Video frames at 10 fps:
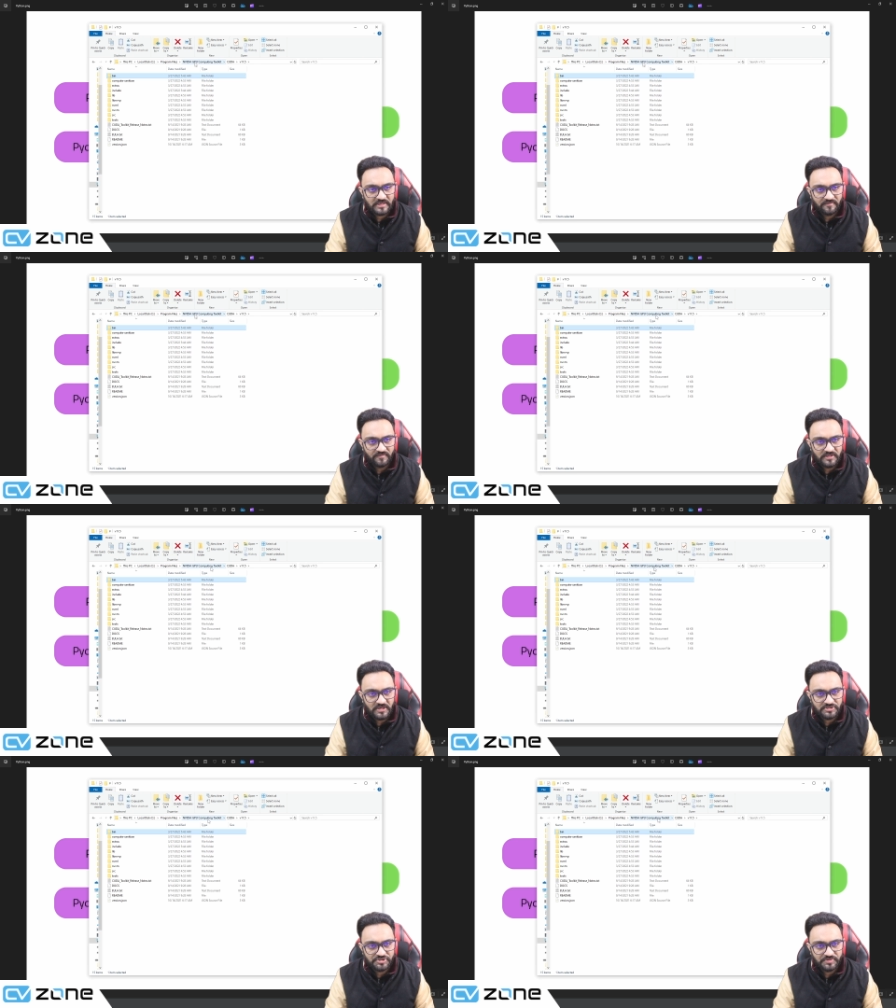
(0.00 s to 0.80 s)

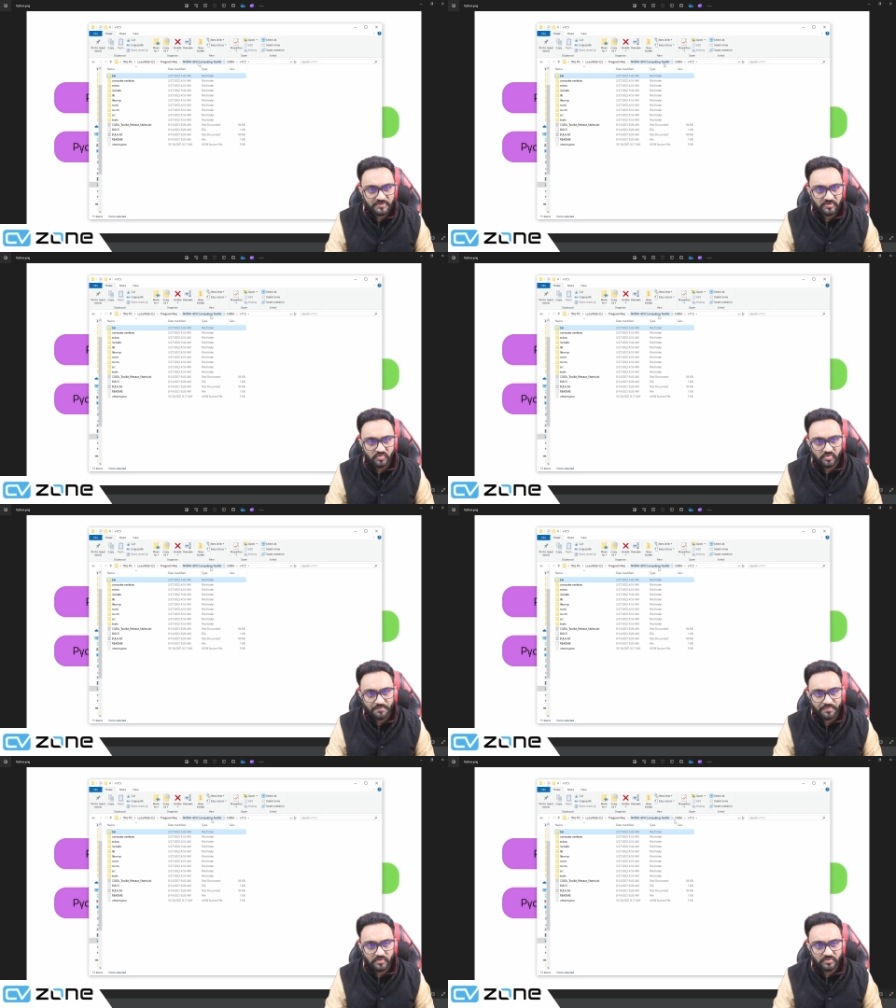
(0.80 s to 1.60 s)
NVIDIA GPU
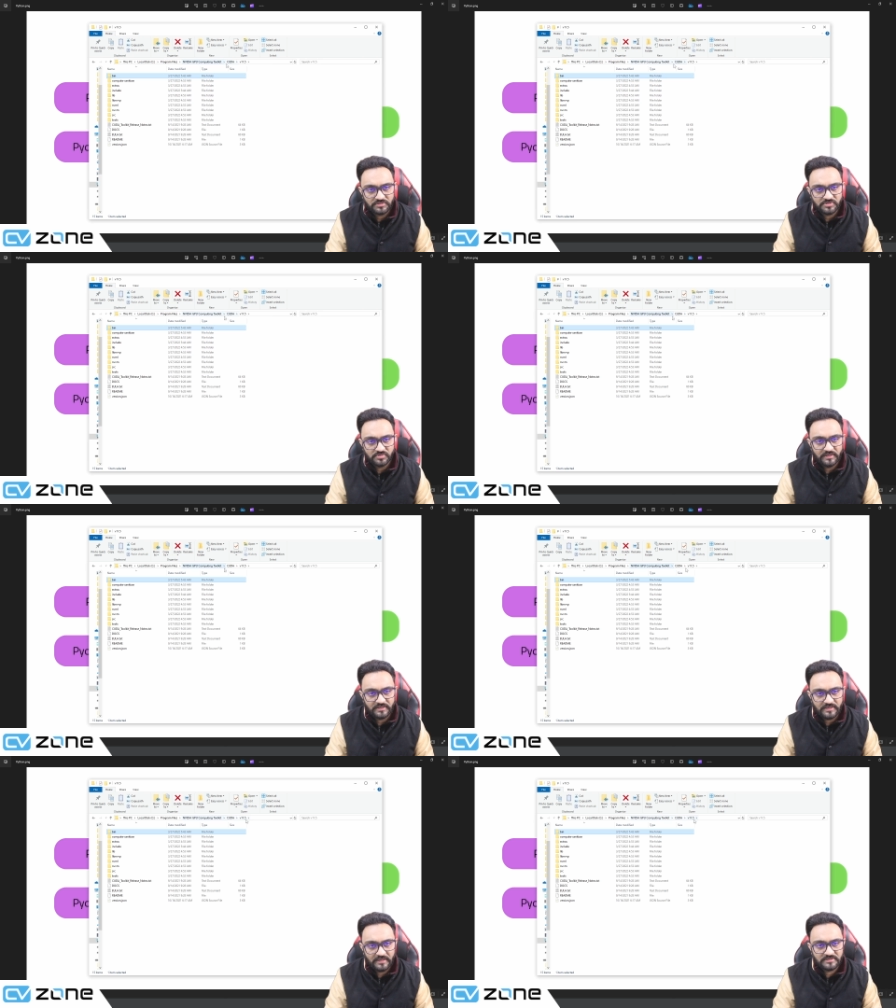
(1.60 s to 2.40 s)
compute tooling
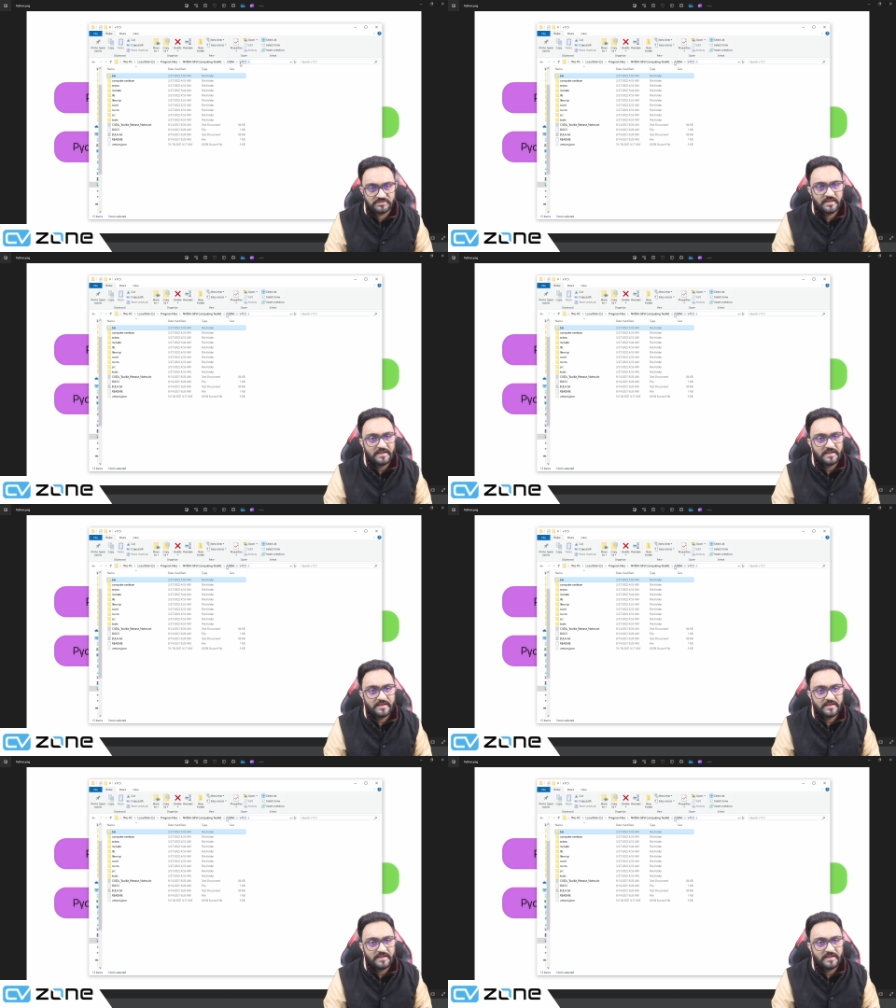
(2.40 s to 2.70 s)
kit.